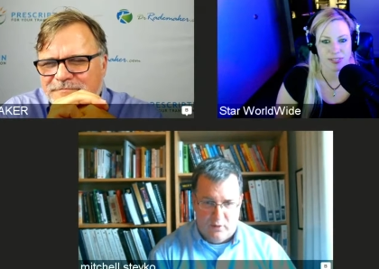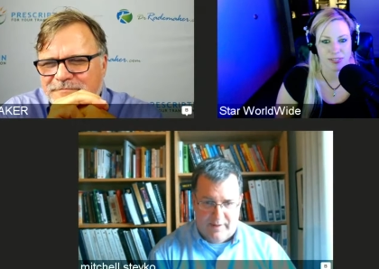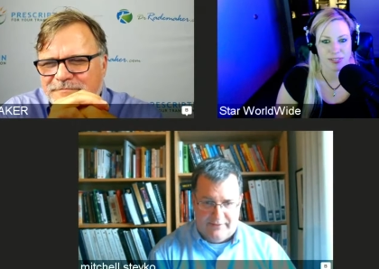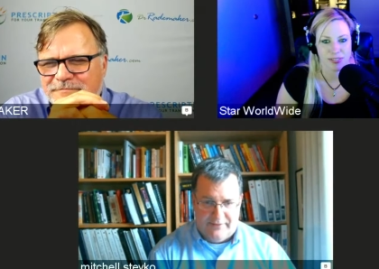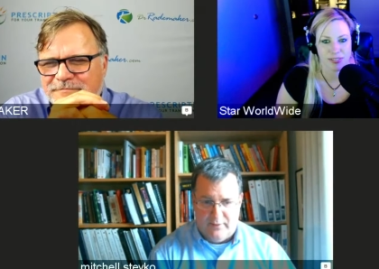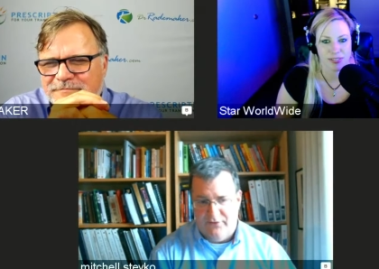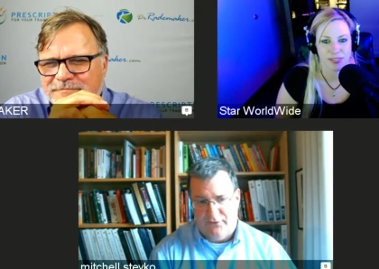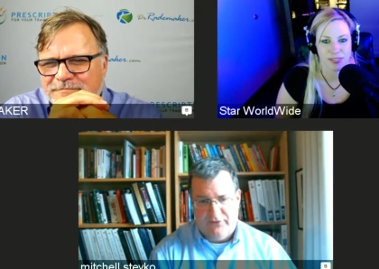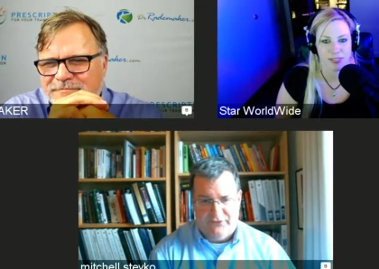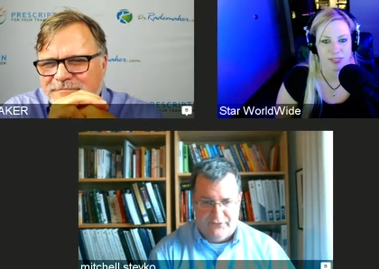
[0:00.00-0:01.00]
Speaker 1: about their
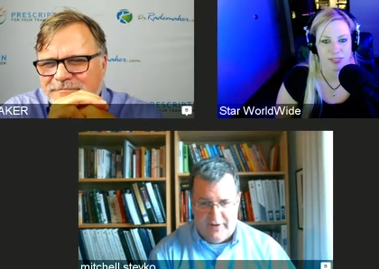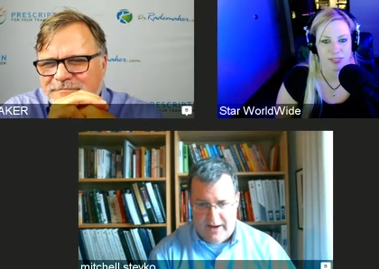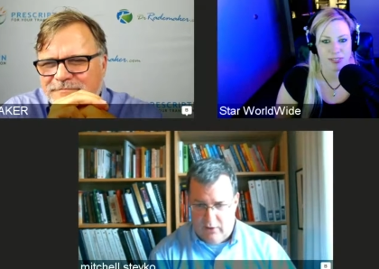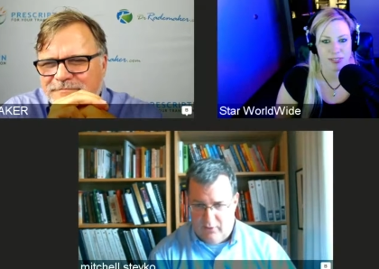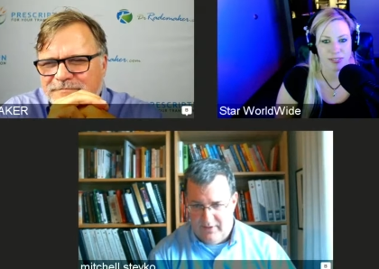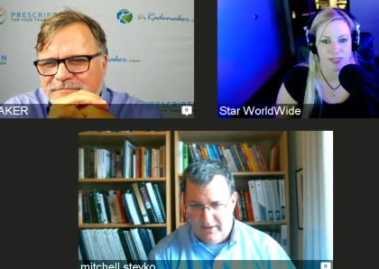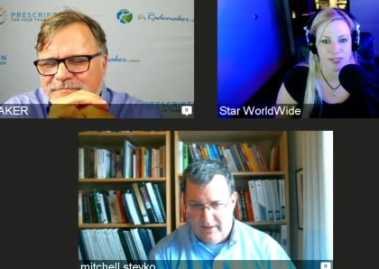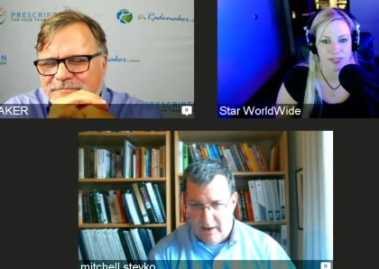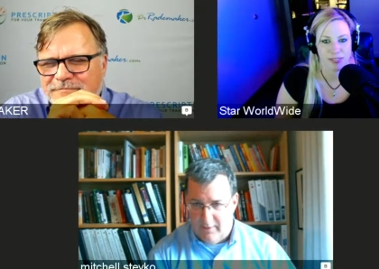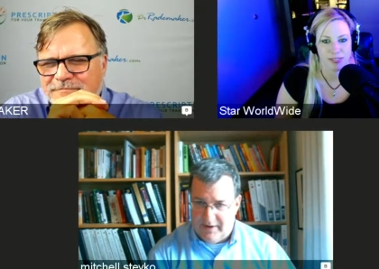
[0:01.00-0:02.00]
interests and how
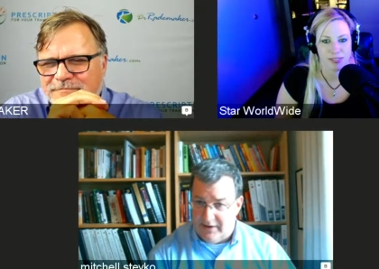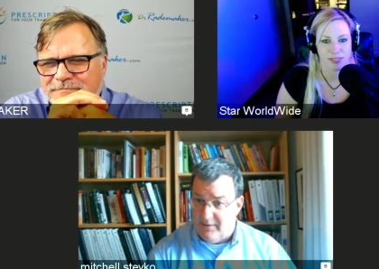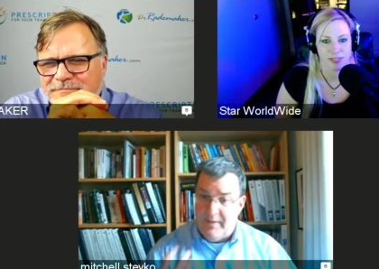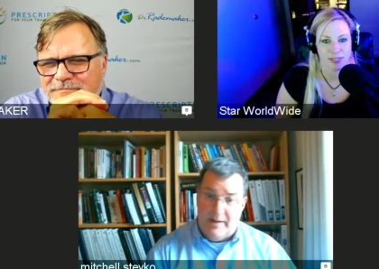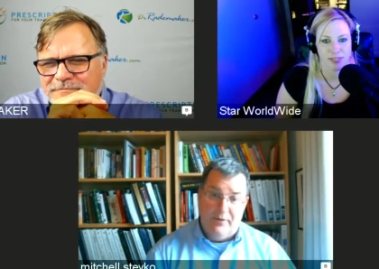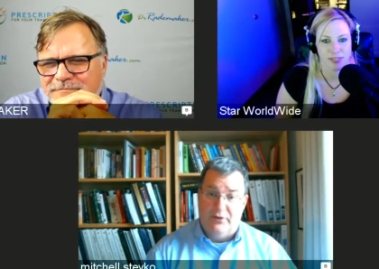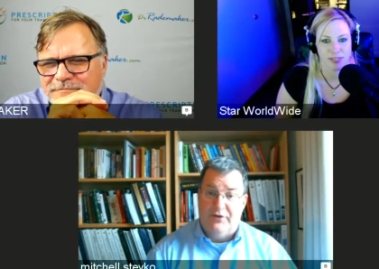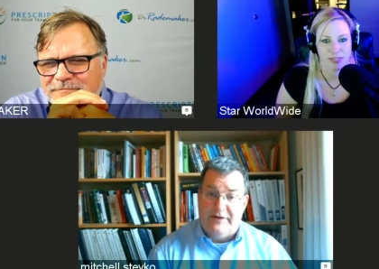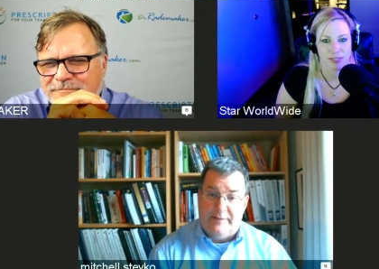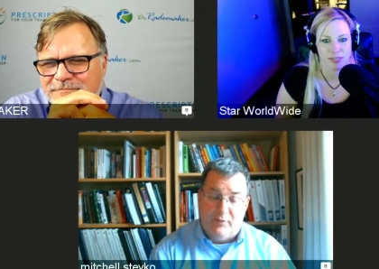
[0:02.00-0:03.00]
am I going to build
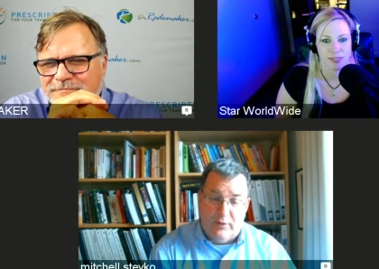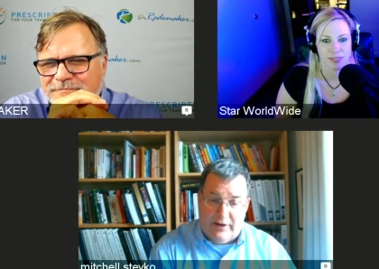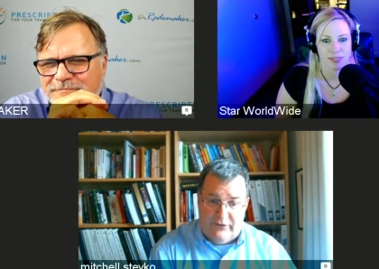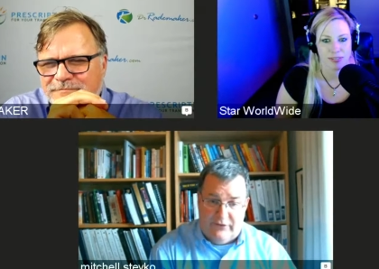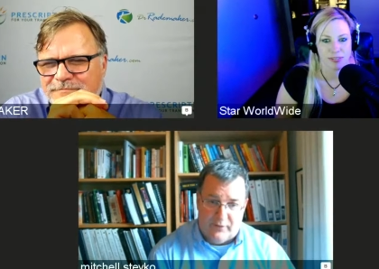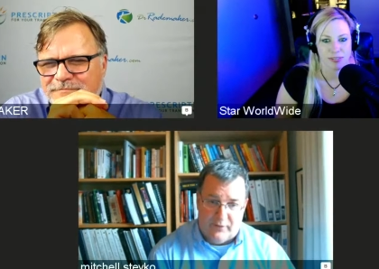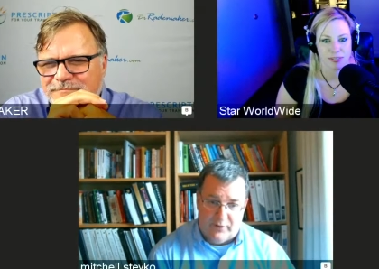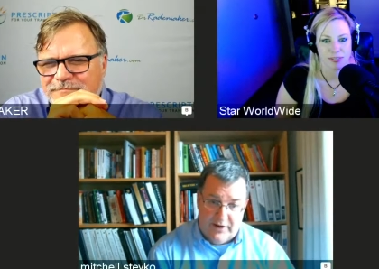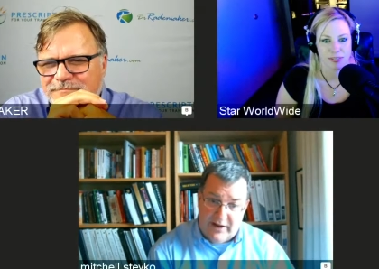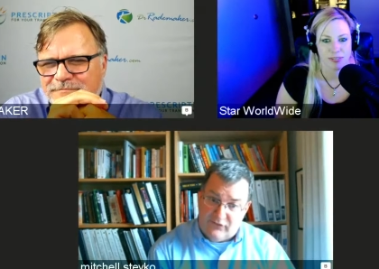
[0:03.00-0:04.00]
a deeper relationship or
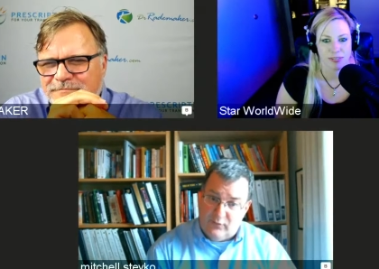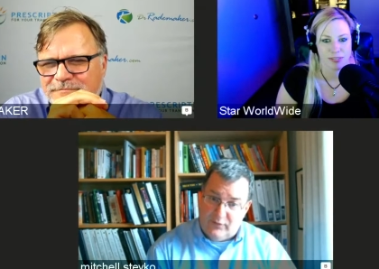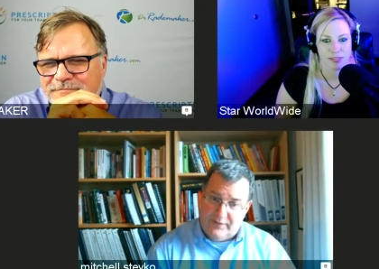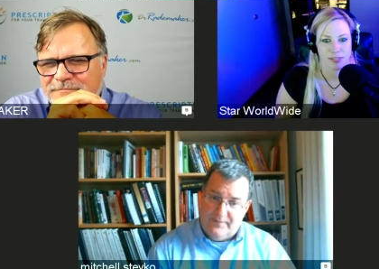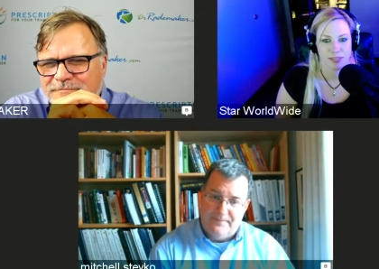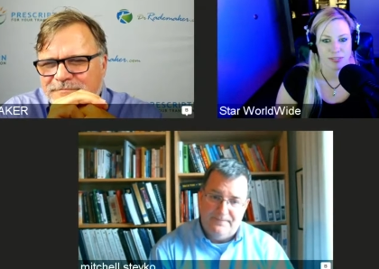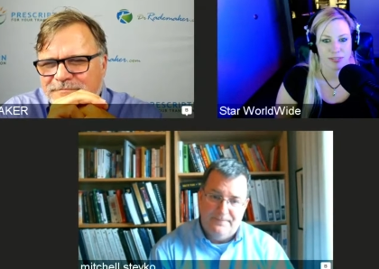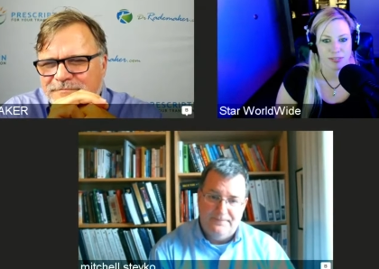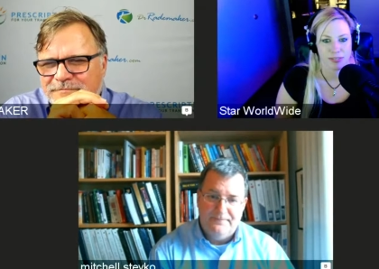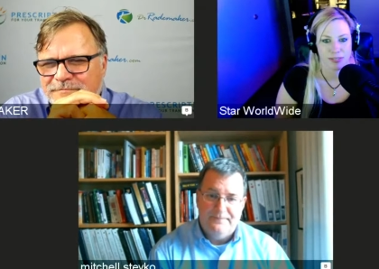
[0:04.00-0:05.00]
connection with
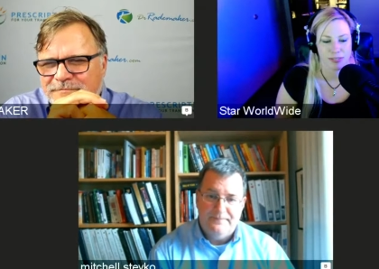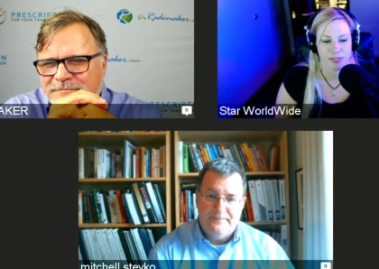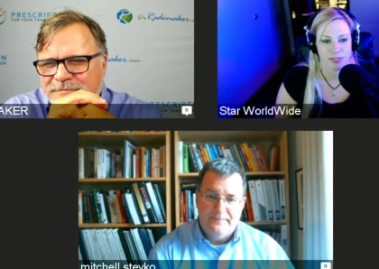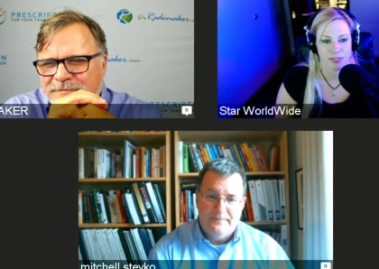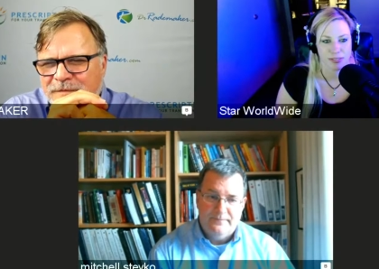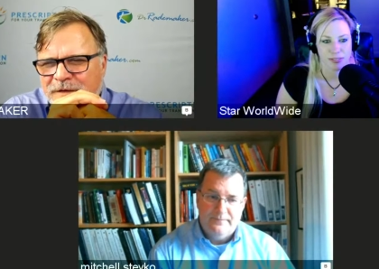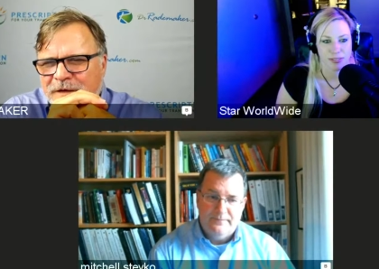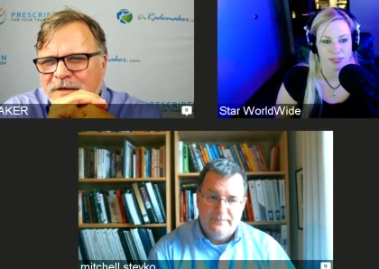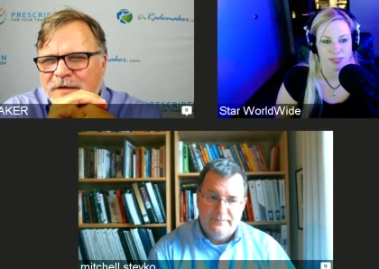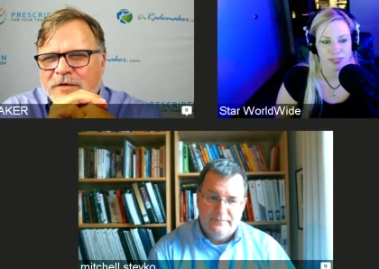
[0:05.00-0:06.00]
them?
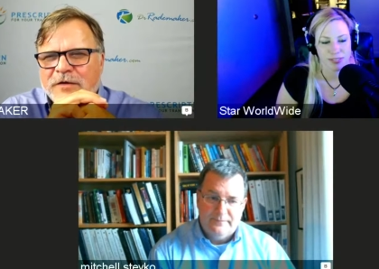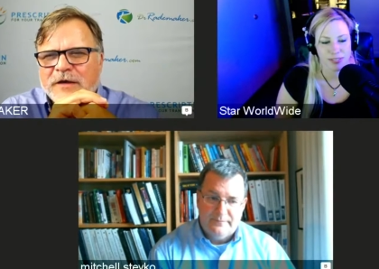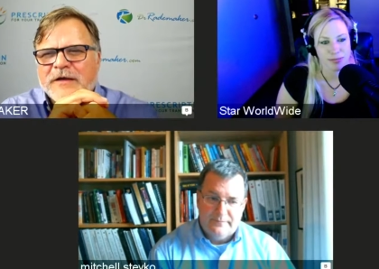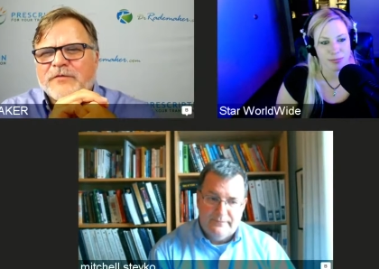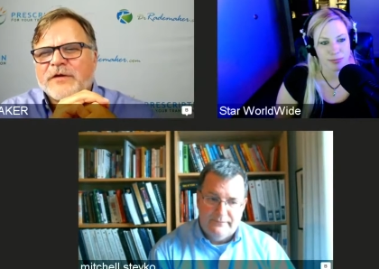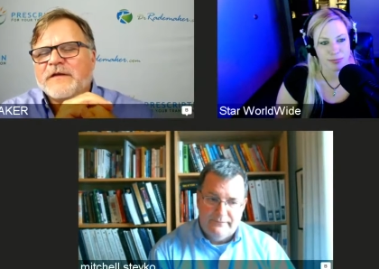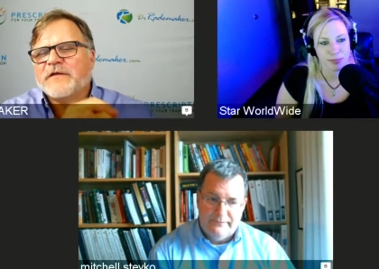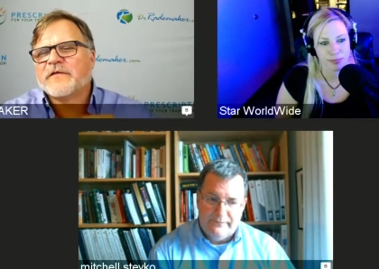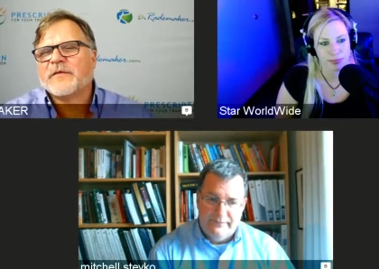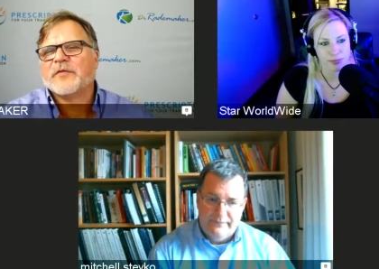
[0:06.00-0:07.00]
Speaker 2: And it really
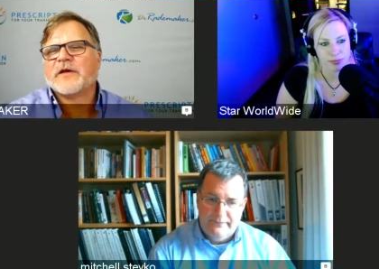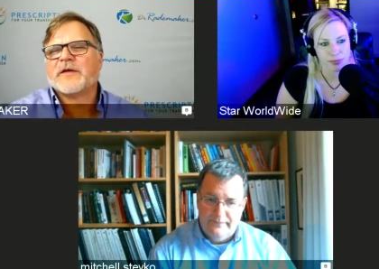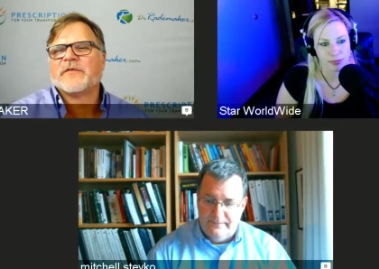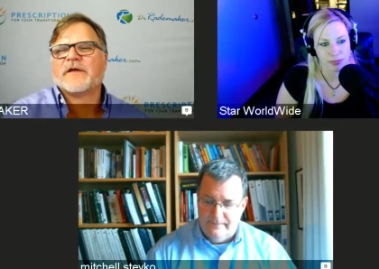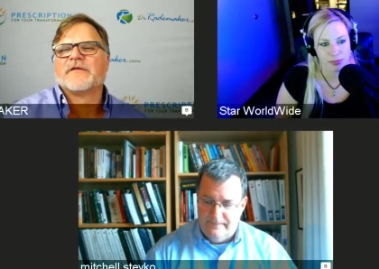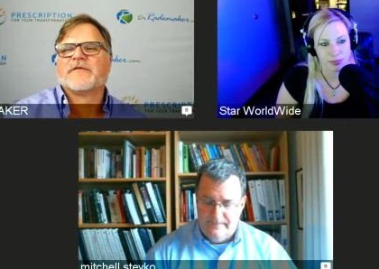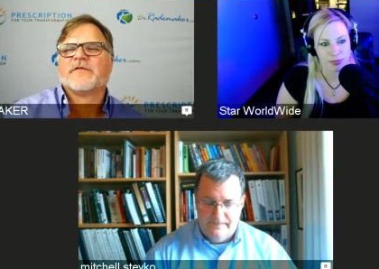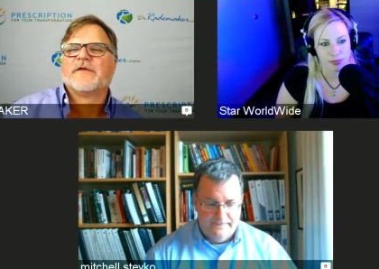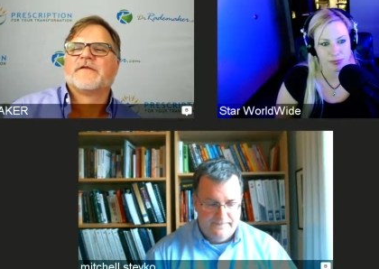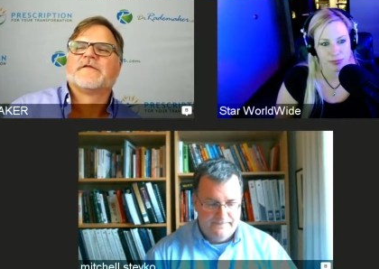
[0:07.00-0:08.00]
just simply comes down
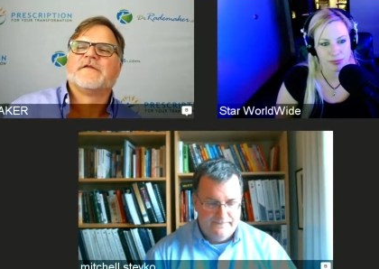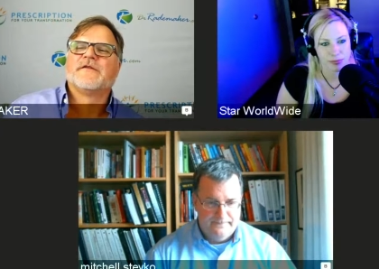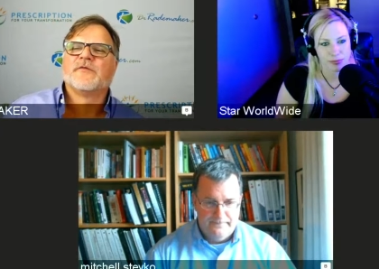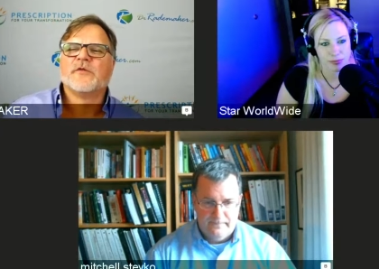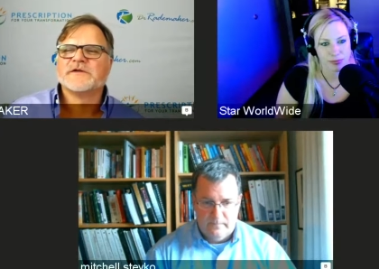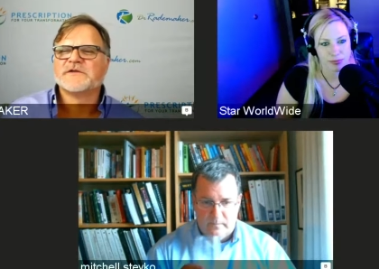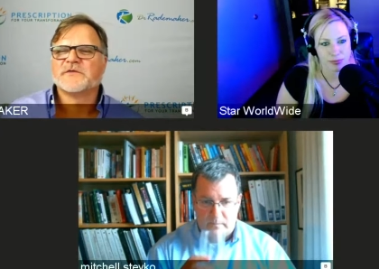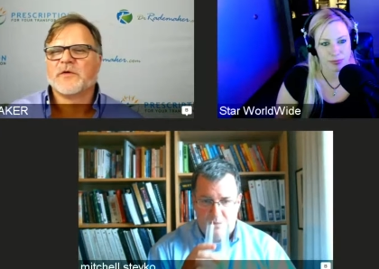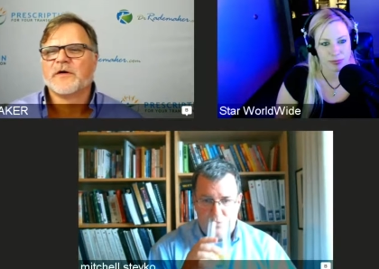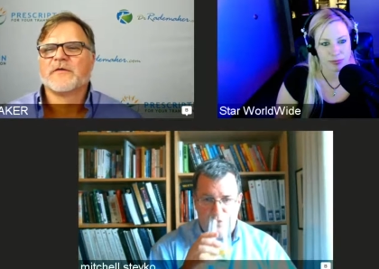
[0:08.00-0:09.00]
to this, what's
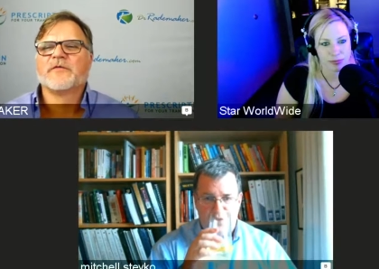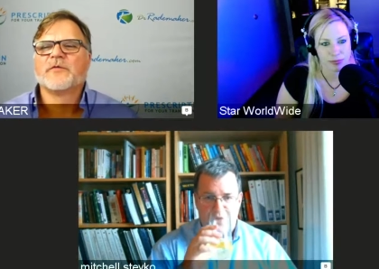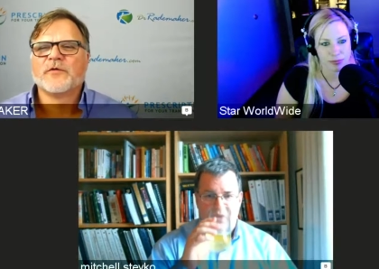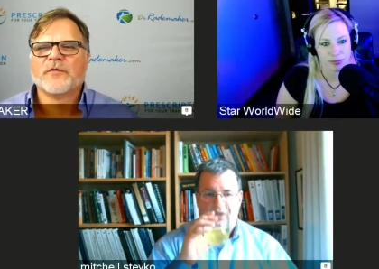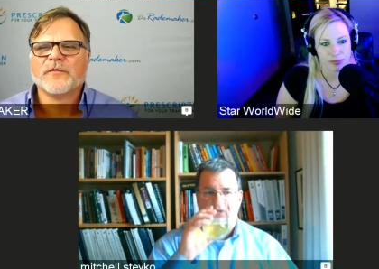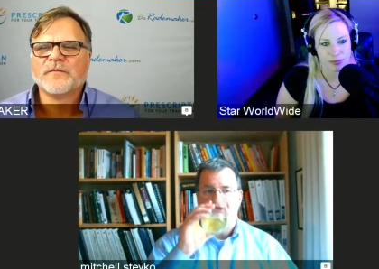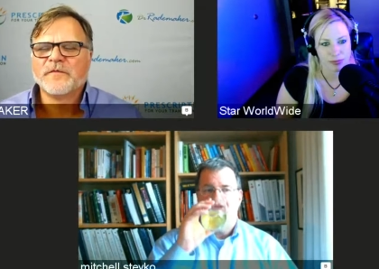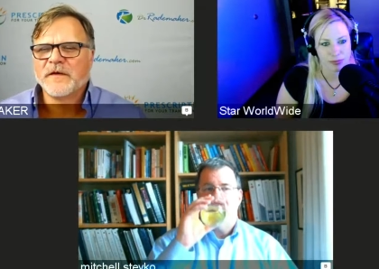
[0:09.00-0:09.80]
your model of the world?